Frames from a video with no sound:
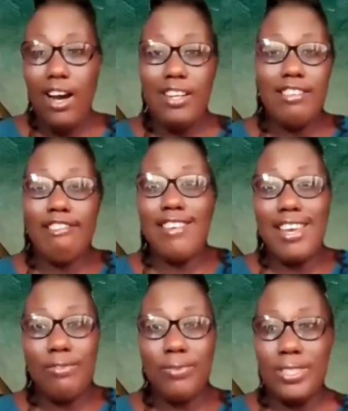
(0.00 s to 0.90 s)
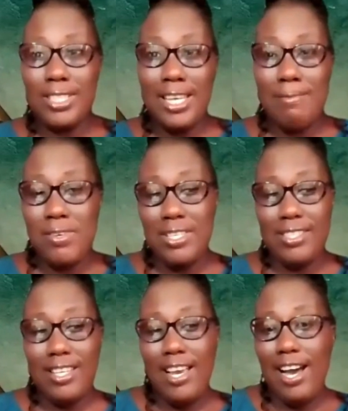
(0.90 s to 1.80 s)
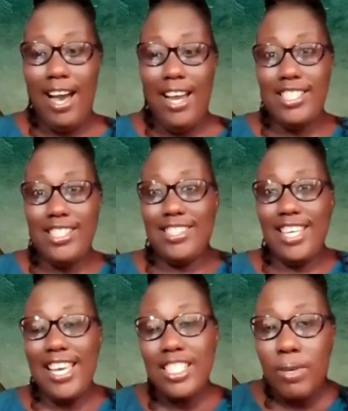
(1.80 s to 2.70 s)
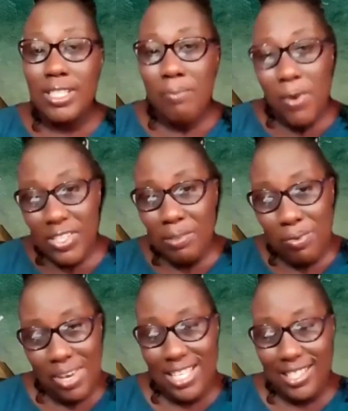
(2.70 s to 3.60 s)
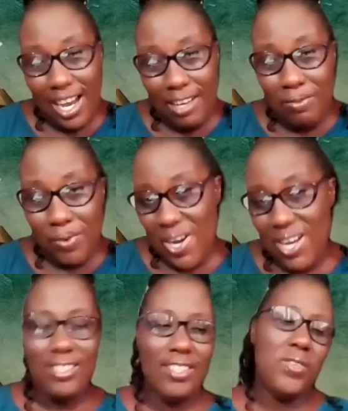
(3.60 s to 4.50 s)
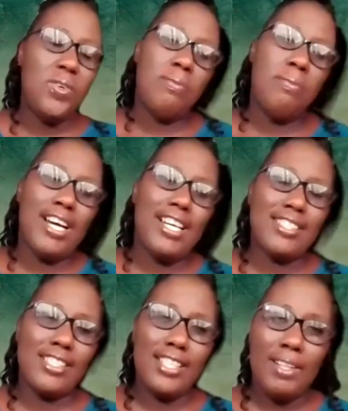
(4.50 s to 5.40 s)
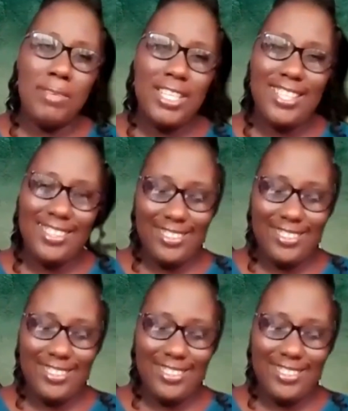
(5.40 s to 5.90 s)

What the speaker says: ungrateful neighbors? Are these things we're supposed to praise God for? You're the pastor, tell me.